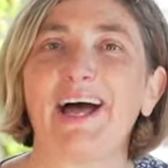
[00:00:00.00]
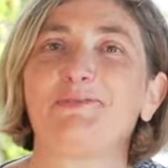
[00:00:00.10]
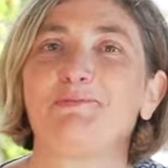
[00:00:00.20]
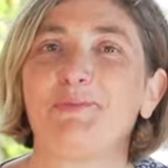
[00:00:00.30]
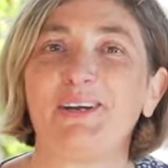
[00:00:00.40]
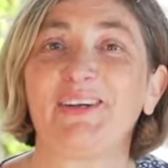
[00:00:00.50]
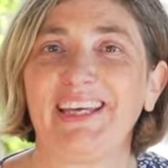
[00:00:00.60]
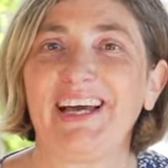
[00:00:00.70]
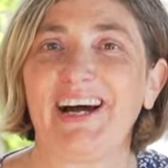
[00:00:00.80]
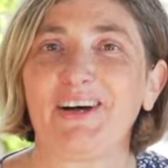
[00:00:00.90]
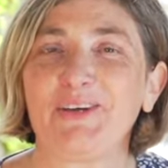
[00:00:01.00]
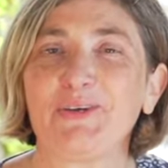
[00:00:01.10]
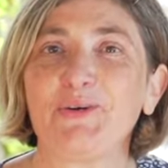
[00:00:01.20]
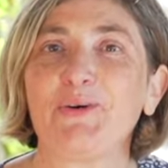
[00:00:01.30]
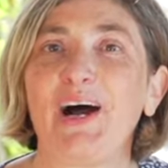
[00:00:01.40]
I'm Maria,
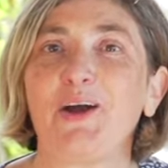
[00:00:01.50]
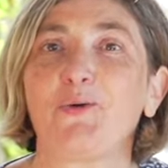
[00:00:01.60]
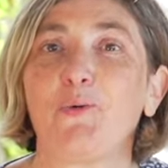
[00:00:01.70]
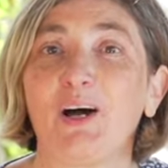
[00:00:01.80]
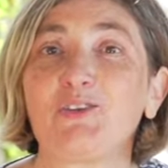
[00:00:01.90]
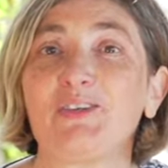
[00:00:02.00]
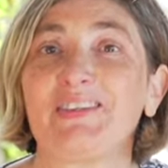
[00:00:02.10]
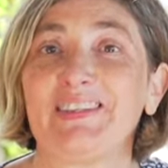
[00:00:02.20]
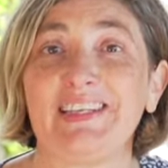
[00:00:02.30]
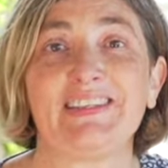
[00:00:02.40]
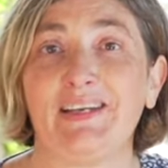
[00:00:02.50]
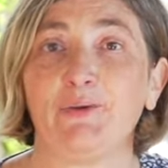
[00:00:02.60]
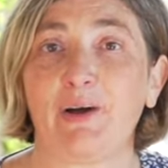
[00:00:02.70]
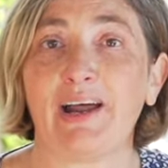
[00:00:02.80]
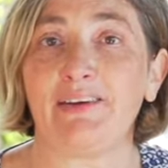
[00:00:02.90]
you are watching Sicily
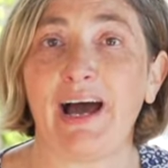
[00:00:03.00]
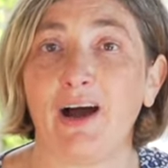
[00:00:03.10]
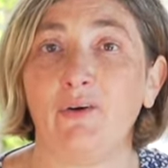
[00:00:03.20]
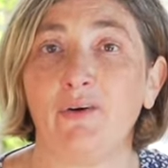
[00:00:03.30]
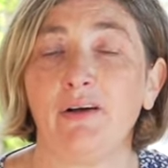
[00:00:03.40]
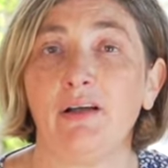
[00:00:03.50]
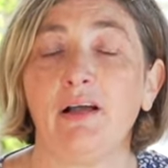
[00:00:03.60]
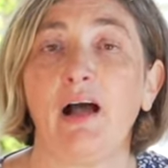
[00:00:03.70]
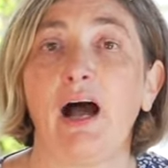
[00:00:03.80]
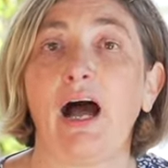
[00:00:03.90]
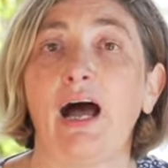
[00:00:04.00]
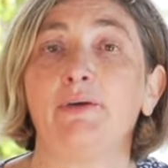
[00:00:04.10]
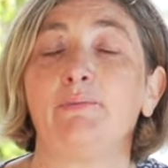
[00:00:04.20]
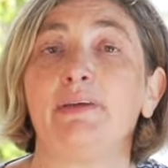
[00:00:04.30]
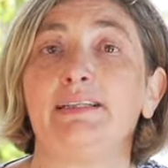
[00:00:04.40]
right now.
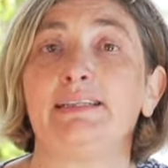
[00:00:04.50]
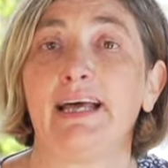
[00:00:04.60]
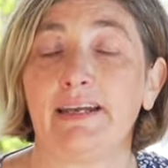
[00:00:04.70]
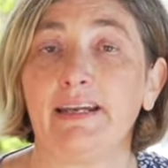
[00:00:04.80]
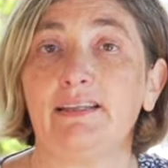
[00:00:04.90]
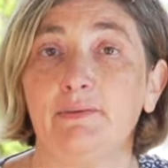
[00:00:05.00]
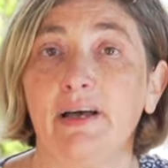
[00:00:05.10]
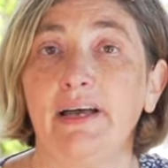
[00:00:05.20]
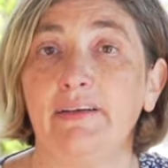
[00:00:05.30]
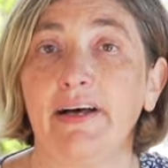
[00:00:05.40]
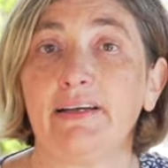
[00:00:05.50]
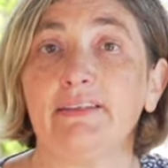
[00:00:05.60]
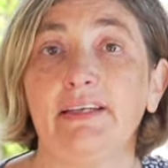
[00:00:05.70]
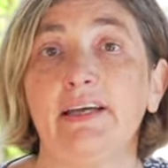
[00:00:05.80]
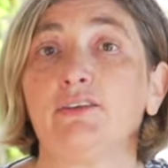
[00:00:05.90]
I'm in Terre Di Himera,
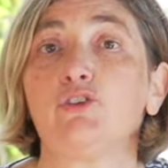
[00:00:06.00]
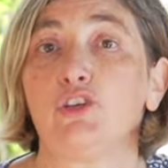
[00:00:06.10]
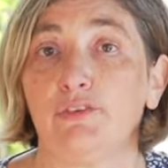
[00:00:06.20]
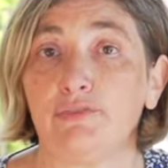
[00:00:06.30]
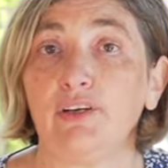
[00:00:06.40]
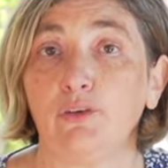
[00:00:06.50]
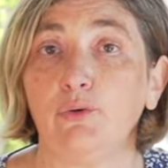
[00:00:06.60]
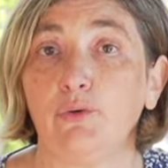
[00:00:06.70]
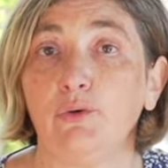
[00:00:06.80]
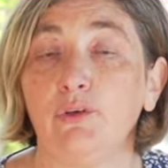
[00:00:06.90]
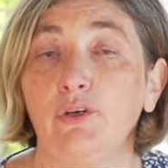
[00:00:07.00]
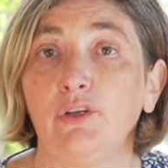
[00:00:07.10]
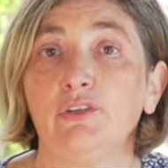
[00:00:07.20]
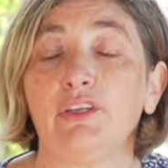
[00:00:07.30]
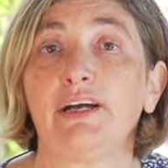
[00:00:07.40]
near Cefalu,
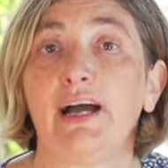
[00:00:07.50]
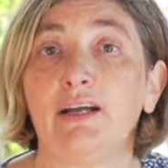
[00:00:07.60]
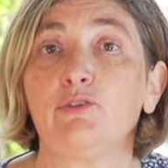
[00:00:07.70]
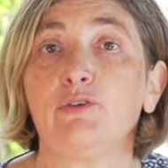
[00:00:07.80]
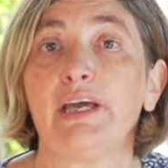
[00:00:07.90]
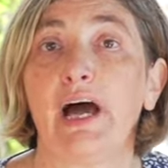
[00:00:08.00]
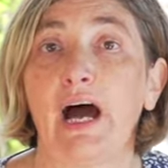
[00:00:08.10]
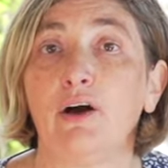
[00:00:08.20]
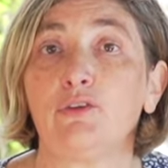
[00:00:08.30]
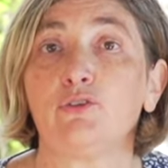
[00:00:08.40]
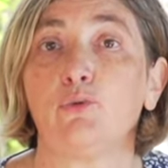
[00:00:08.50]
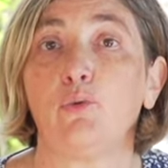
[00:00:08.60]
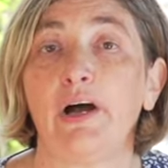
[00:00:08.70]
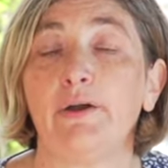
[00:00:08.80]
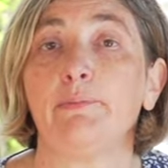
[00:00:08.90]
the country house
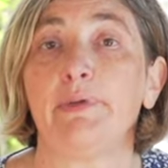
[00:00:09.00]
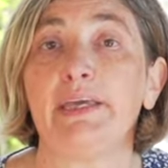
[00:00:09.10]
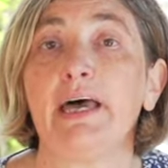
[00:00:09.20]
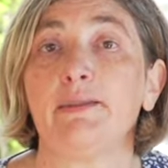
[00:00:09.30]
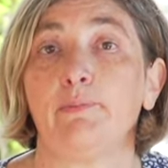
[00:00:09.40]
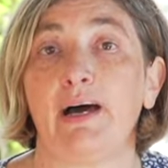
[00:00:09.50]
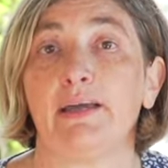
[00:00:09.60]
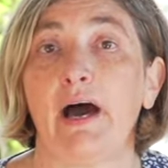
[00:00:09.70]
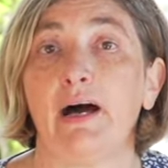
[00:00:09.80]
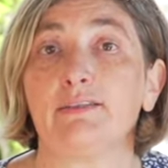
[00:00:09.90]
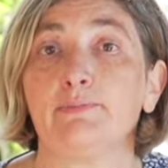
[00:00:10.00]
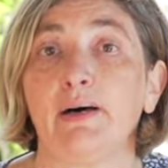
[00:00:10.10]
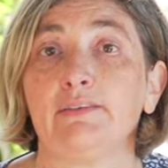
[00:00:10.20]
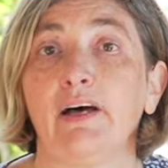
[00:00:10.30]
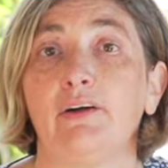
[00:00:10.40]
where me and my
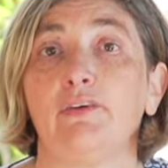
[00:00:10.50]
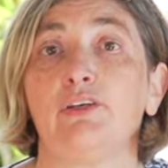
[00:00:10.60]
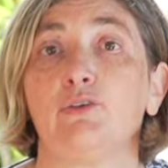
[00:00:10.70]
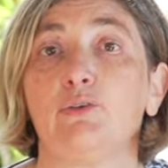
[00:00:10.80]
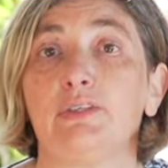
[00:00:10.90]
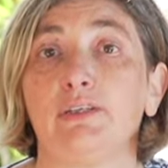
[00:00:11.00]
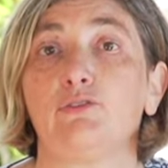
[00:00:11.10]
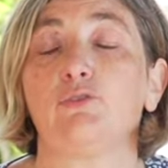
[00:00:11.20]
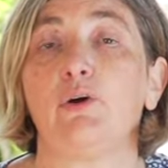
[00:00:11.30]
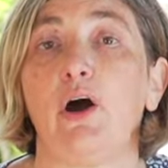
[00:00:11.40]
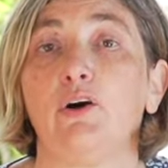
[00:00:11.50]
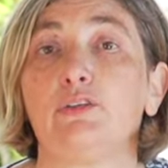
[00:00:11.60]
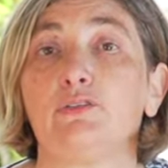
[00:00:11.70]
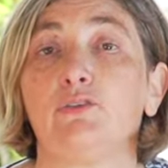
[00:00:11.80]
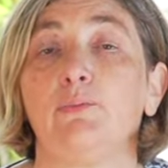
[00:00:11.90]
husband are used to
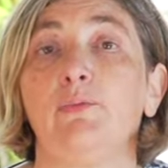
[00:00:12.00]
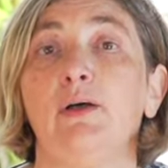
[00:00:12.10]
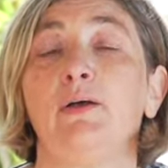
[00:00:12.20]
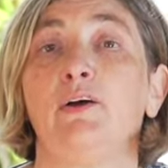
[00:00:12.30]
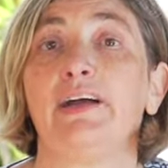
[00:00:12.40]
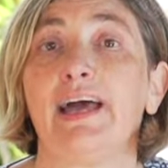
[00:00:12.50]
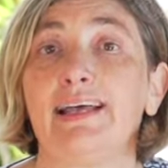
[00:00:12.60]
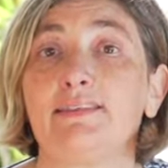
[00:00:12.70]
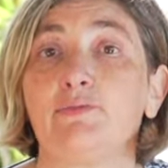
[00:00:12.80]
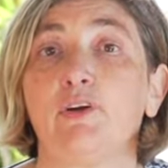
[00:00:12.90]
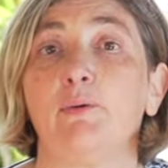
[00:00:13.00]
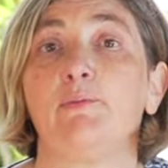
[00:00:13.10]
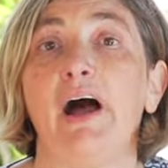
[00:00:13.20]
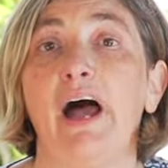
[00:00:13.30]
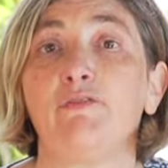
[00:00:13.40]
host guests
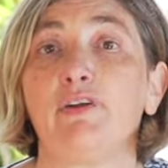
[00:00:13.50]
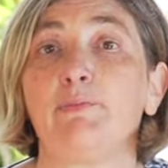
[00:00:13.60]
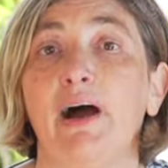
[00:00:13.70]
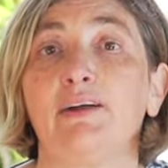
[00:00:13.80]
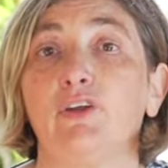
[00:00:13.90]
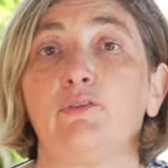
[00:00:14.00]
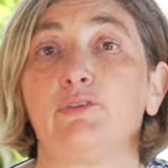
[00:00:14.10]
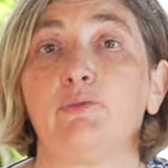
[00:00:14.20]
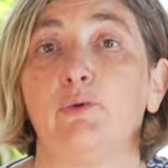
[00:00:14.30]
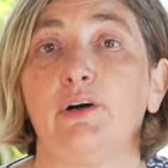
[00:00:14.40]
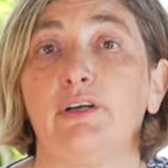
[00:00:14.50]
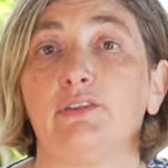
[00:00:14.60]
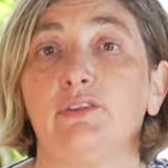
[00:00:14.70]
from every part of the world.